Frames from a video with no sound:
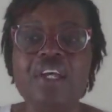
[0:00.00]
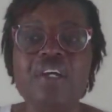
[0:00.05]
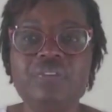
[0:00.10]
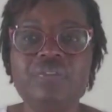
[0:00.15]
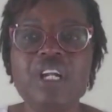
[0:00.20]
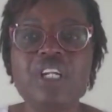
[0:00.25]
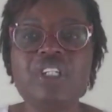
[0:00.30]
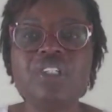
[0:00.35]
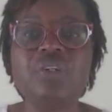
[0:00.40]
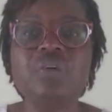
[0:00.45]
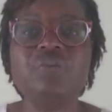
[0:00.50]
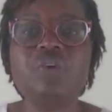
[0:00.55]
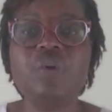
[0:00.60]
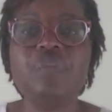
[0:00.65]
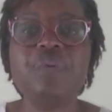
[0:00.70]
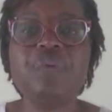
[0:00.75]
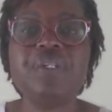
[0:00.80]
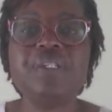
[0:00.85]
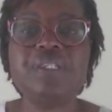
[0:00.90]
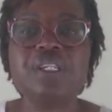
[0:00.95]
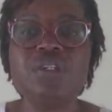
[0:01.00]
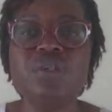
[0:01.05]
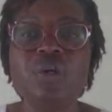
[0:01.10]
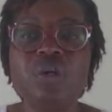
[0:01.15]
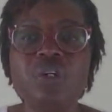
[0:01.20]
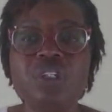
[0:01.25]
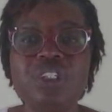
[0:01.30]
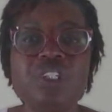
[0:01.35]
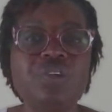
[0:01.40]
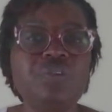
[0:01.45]
Rachel Roberts,
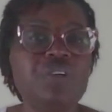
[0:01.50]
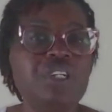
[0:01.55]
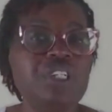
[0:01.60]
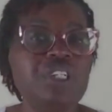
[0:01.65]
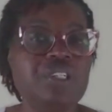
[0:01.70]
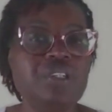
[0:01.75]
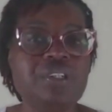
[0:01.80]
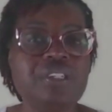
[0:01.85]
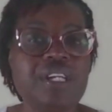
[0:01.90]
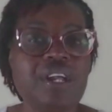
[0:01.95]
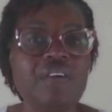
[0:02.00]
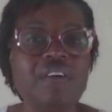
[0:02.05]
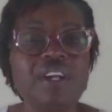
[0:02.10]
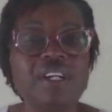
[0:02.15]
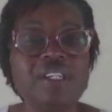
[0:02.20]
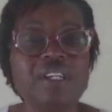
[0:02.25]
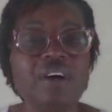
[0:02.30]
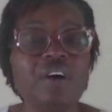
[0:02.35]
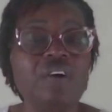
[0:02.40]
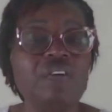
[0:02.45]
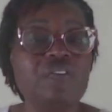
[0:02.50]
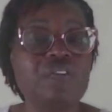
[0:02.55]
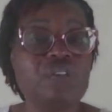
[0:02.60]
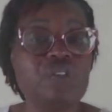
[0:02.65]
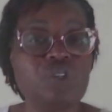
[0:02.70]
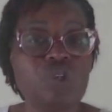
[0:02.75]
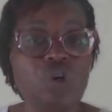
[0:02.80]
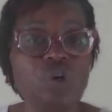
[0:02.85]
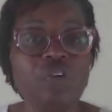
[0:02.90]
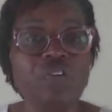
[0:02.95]
Yorkshire Regional Director of
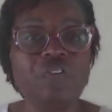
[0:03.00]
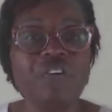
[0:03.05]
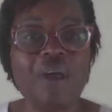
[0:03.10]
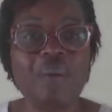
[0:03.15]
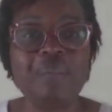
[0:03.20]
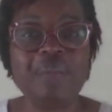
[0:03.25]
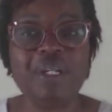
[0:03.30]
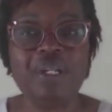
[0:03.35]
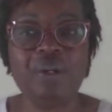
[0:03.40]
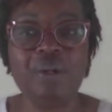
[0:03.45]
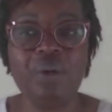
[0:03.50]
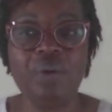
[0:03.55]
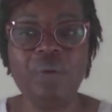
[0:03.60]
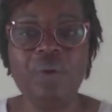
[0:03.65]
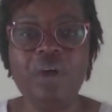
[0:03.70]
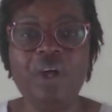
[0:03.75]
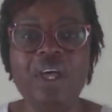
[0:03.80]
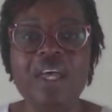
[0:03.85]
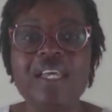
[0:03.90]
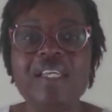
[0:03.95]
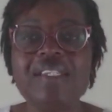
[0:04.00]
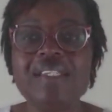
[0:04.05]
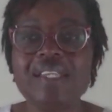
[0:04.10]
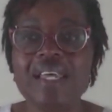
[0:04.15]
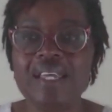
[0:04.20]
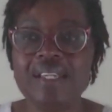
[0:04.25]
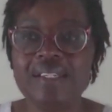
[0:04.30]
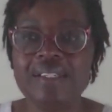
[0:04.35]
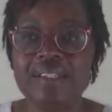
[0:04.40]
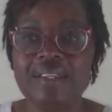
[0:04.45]
Stoll Family Law,
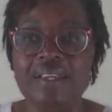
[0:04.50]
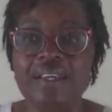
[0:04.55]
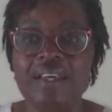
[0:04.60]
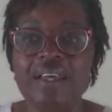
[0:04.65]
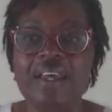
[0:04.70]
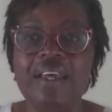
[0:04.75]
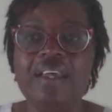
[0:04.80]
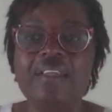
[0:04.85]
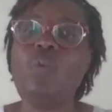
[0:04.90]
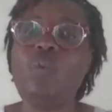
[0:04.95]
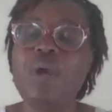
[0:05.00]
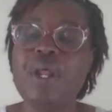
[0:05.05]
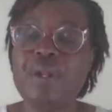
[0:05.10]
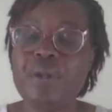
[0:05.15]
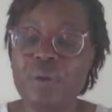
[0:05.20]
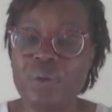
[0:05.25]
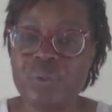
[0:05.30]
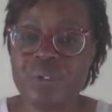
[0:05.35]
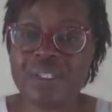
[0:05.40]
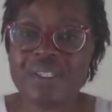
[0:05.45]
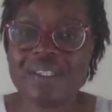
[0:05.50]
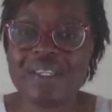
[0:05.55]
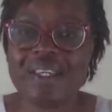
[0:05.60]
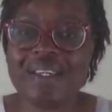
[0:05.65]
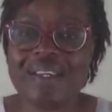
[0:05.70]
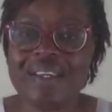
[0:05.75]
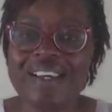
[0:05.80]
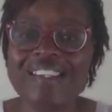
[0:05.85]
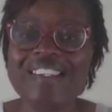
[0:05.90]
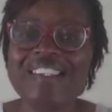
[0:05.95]
said, "We're
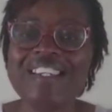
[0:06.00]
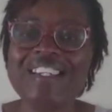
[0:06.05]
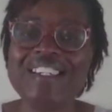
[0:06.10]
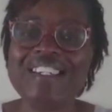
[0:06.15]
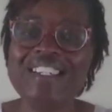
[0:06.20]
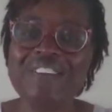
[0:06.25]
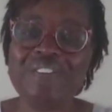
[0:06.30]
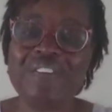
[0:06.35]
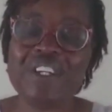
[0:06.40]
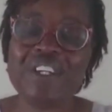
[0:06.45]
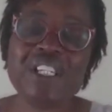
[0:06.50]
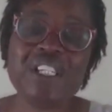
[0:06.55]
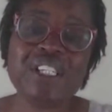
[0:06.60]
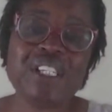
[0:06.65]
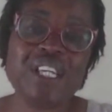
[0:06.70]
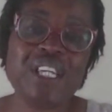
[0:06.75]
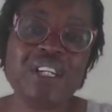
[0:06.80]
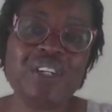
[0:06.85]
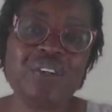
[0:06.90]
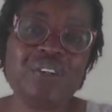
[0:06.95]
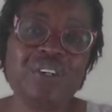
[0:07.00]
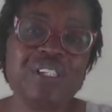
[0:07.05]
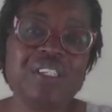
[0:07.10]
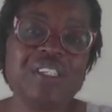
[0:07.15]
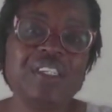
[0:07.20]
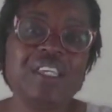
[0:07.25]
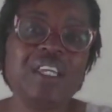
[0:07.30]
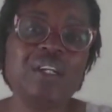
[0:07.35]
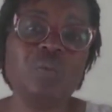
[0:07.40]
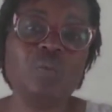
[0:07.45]
noticing a significant
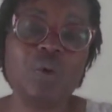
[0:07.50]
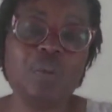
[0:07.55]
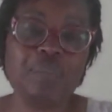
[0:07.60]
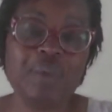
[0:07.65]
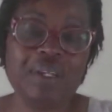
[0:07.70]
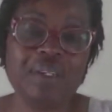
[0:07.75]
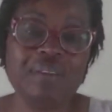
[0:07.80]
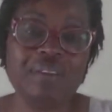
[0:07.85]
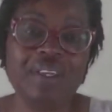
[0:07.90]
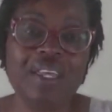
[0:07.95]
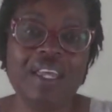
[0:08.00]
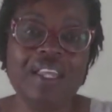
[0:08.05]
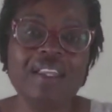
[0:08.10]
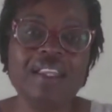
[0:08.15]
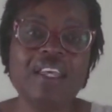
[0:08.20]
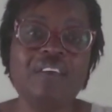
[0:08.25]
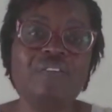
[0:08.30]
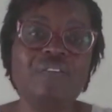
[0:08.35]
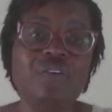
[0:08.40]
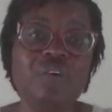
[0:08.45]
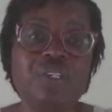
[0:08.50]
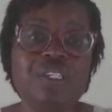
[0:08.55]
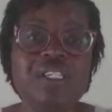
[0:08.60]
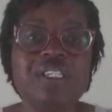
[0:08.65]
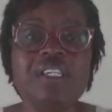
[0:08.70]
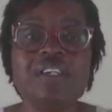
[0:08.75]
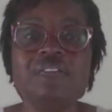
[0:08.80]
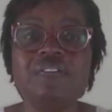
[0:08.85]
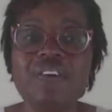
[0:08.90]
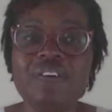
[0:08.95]
increase in women in their
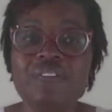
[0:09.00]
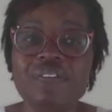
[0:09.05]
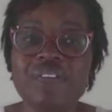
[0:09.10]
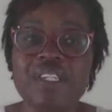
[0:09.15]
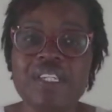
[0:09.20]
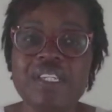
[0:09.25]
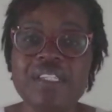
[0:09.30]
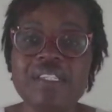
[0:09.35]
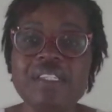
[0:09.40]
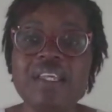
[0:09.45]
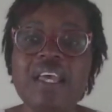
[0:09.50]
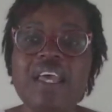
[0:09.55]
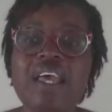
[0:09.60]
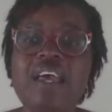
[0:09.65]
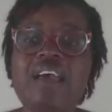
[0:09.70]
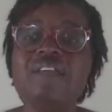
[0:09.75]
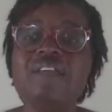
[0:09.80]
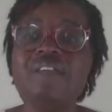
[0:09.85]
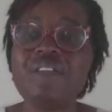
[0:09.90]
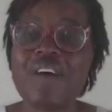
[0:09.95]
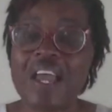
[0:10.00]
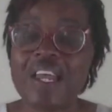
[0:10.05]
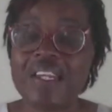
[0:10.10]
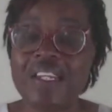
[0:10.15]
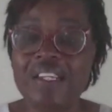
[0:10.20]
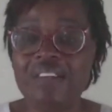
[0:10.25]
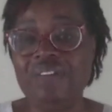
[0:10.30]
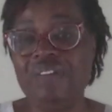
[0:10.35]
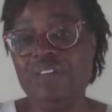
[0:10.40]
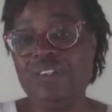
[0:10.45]
40s and 50s
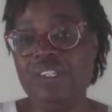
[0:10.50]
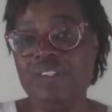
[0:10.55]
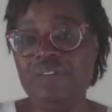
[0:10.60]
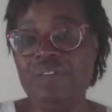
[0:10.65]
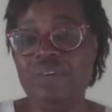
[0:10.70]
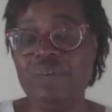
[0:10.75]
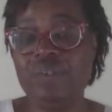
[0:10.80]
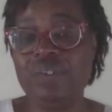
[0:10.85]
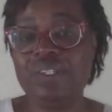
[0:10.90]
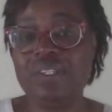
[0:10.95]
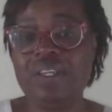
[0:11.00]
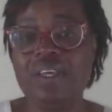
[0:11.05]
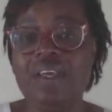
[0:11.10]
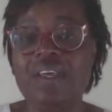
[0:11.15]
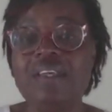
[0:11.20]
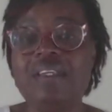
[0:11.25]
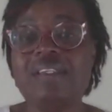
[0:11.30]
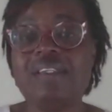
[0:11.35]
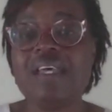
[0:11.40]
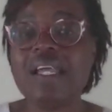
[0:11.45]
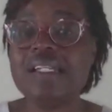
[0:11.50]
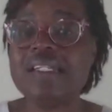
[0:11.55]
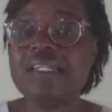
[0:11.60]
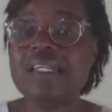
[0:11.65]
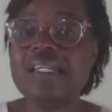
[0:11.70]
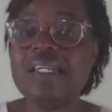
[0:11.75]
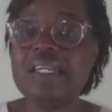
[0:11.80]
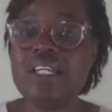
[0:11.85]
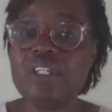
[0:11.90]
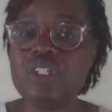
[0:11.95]
filing for divorce,
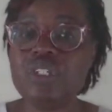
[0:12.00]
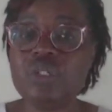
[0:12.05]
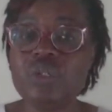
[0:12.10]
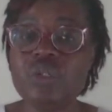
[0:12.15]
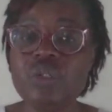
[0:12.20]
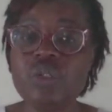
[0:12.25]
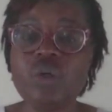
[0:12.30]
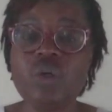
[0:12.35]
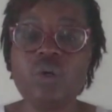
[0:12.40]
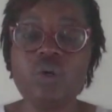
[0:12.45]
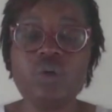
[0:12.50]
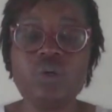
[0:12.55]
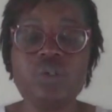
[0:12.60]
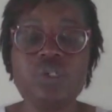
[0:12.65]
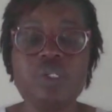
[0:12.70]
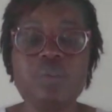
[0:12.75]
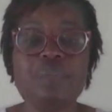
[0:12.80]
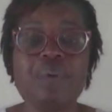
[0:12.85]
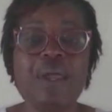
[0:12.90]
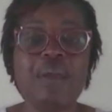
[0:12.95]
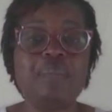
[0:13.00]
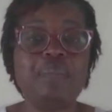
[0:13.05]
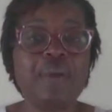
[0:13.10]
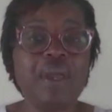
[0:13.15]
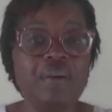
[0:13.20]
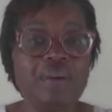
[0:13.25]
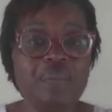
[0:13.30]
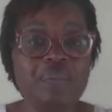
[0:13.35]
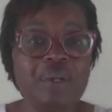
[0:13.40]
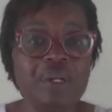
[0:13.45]
citing issues caused by
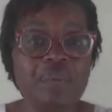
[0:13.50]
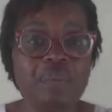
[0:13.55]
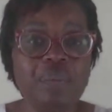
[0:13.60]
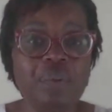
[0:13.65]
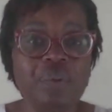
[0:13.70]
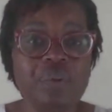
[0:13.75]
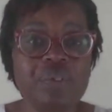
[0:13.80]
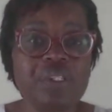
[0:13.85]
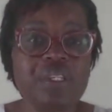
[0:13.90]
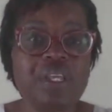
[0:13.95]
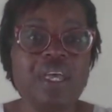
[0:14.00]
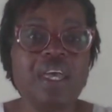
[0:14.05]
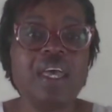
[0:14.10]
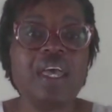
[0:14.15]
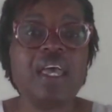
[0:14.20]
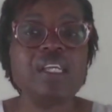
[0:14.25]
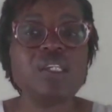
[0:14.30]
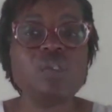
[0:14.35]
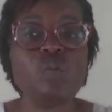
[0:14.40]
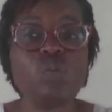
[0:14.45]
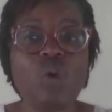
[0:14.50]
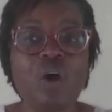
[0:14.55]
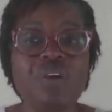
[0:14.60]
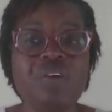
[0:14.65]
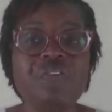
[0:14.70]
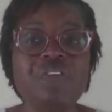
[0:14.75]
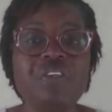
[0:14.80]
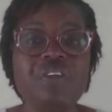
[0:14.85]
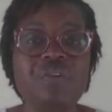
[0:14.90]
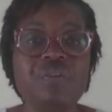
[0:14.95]
perimenopause as one
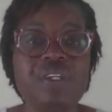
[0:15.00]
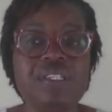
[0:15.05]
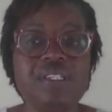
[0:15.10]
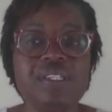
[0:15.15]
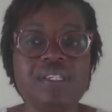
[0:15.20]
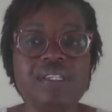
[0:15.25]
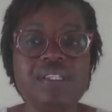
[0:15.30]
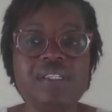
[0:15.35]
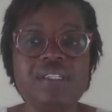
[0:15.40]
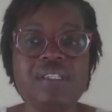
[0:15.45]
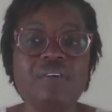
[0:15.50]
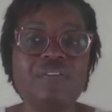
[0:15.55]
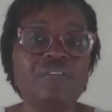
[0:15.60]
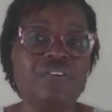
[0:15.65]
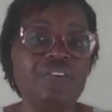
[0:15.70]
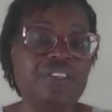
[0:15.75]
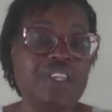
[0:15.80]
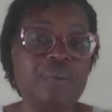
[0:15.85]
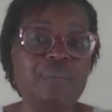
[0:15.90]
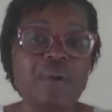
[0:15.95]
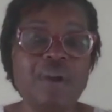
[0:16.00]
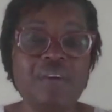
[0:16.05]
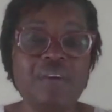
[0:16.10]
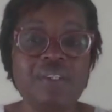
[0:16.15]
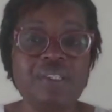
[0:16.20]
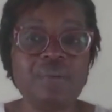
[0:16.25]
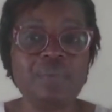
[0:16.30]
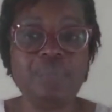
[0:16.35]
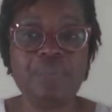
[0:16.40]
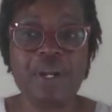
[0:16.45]
of the reasons for their
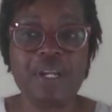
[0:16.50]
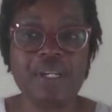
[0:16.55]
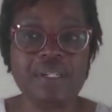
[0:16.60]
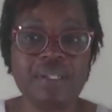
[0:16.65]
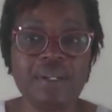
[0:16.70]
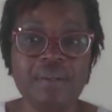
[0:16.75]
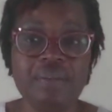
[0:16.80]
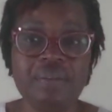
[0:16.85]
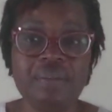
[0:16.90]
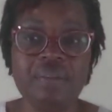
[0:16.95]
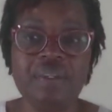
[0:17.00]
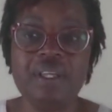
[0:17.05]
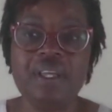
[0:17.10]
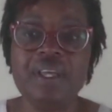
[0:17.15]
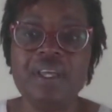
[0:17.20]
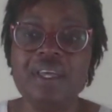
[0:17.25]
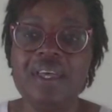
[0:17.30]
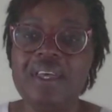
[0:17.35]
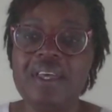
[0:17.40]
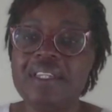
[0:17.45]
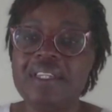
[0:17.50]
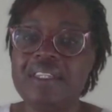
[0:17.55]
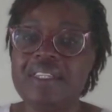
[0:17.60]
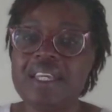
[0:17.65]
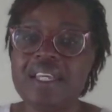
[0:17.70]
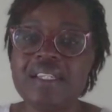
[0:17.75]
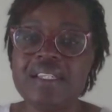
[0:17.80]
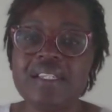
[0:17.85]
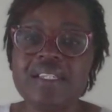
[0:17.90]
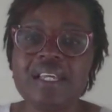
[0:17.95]
marital breakdown."
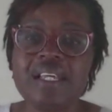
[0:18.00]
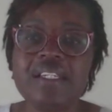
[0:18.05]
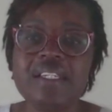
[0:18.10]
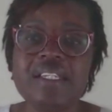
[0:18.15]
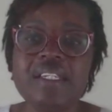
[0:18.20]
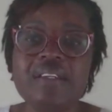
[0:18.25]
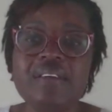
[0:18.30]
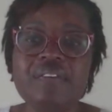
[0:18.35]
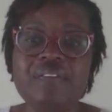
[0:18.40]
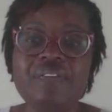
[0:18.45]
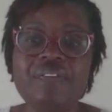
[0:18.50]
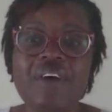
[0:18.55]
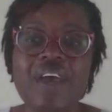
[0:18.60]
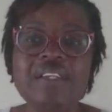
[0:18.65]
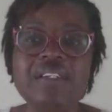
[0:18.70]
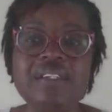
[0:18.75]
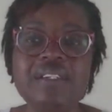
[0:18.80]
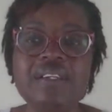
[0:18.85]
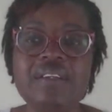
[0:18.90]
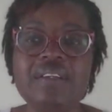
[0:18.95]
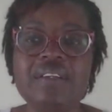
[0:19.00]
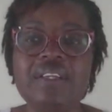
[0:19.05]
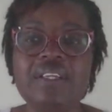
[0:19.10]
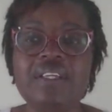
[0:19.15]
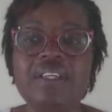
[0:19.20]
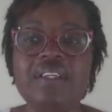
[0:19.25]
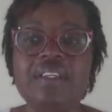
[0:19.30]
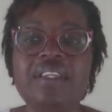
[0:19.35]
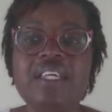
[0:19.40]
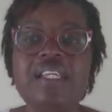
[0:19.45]
Their study find
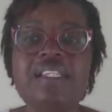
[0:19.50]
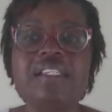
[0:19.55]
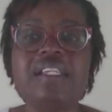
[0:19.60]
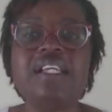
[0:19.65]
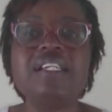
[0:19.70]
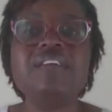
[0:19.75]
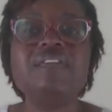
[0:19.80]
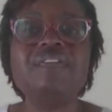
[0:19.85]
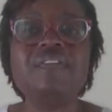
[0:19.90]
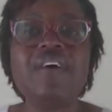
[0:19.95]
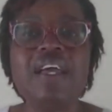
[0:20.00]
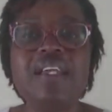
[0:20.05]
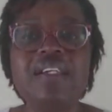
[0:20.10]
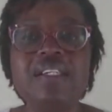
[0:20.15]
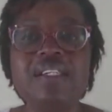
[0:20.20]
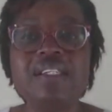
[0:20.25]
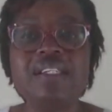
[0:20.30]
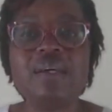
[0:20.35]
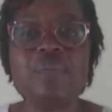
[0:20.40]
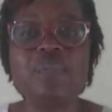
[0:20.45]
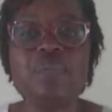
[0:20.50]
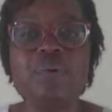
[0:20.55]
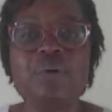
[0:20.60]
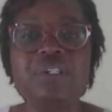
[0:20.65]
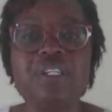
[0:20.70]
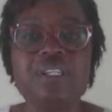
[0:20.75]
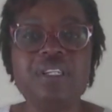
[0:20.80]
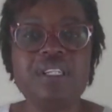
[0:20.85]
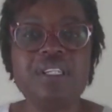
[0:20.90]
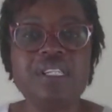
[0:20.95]
their study findings
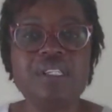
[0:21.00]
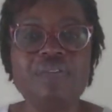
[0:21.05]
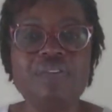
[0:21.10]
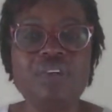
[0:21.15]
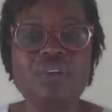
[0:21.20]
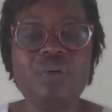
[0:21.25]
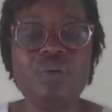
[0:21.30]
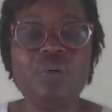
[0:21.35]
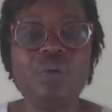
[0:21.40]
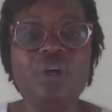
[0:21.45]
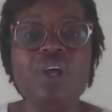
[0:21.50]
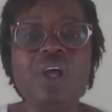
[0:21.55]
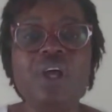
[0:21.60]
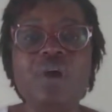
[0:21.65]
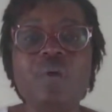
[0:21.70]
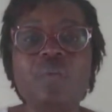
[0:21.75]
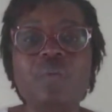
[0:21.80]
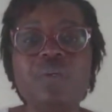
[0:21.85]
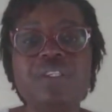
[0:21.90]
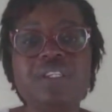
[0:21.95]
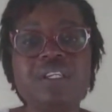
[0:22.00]
supported this view, with